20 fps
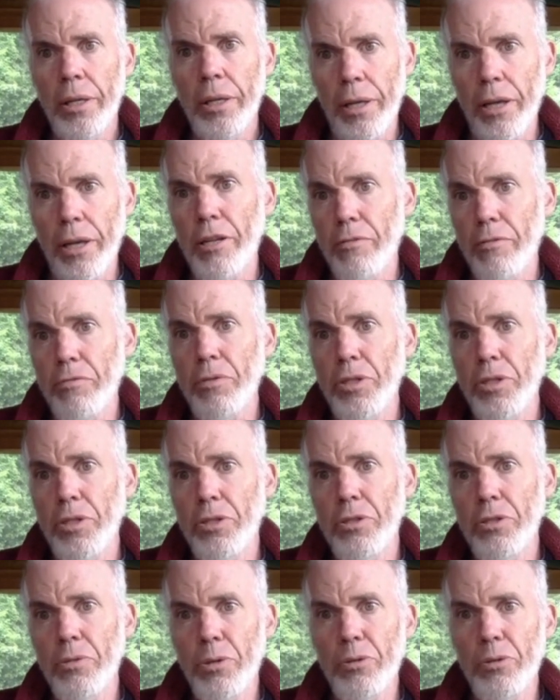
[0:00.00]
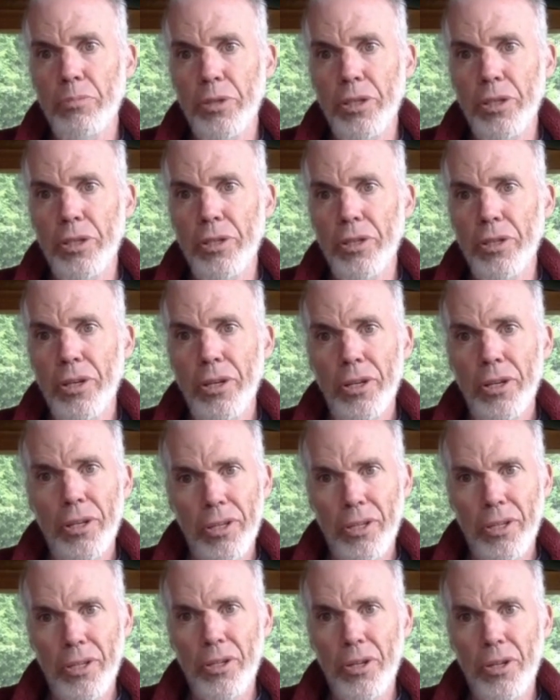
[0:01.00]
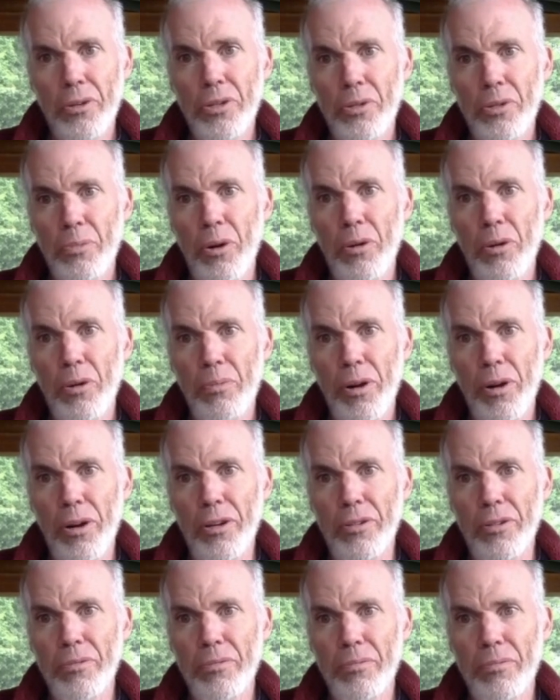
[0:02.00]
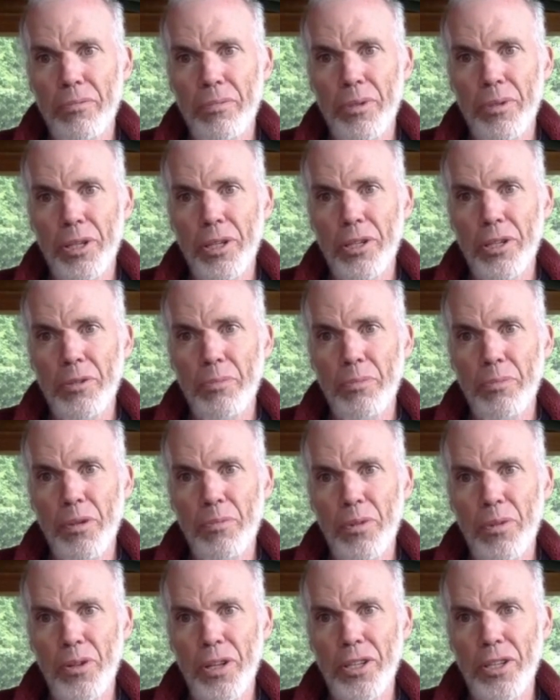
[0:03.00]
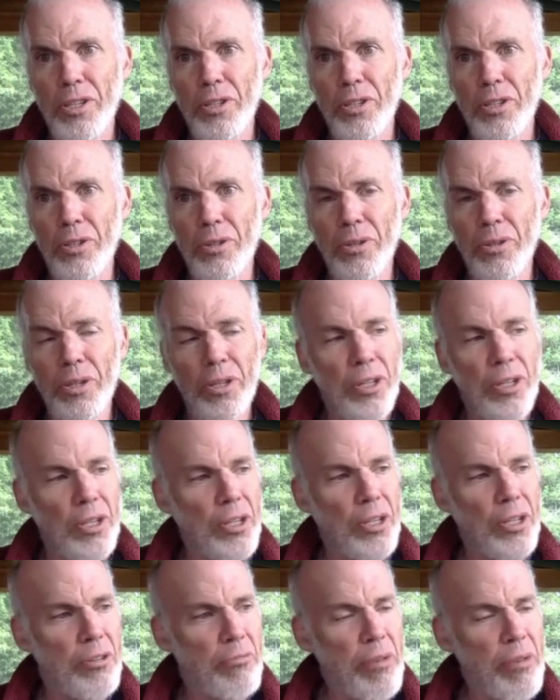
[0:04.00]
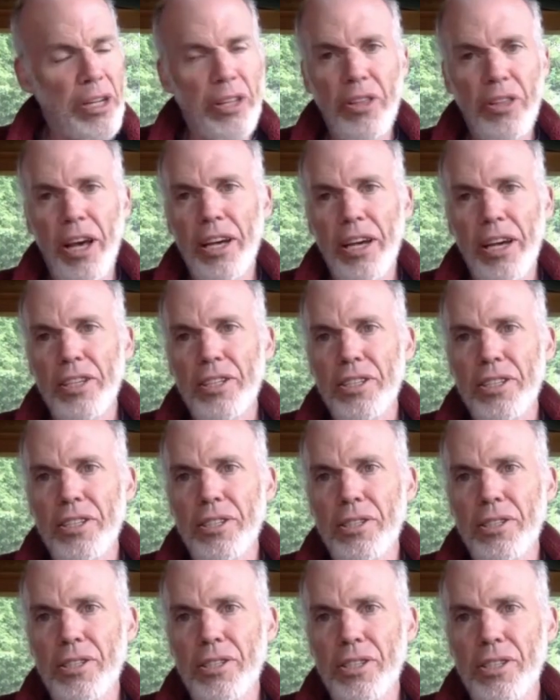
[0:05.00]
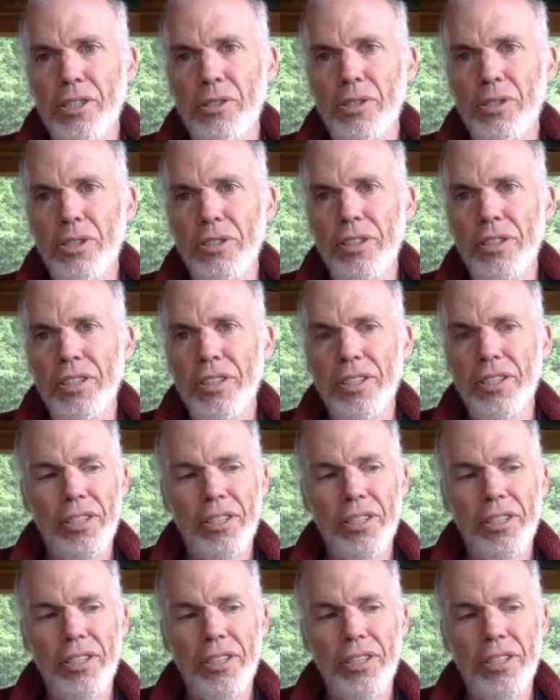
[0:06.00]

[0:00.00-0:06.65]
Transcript: And if we do, it'll be in no small part because of people like you. Many thanks, and see you soon.